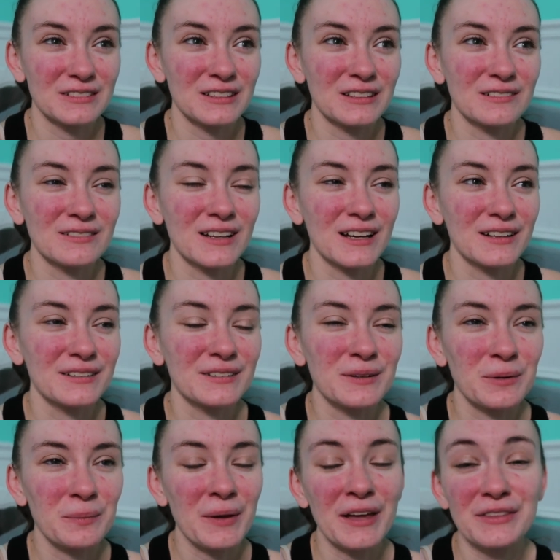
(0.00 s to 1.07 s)
you know, I don't
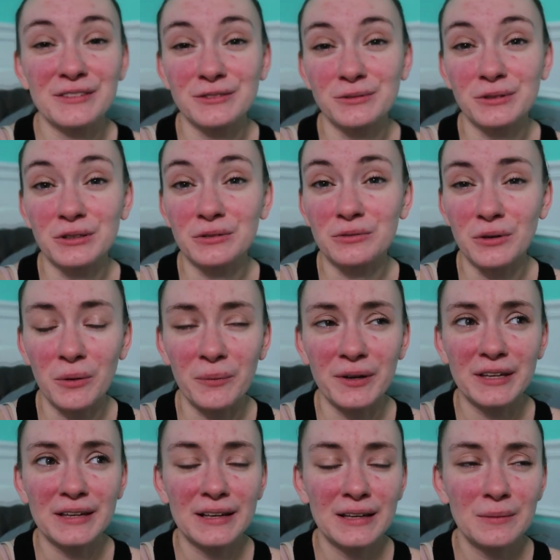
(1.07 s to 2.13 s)
know, Matthew's really
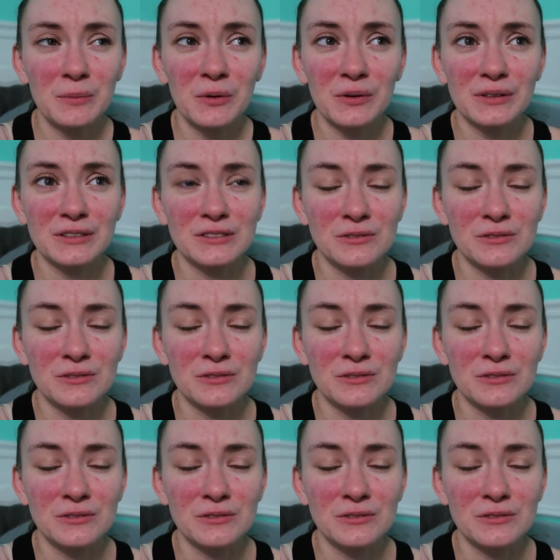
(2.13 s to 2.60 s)
growing anymore.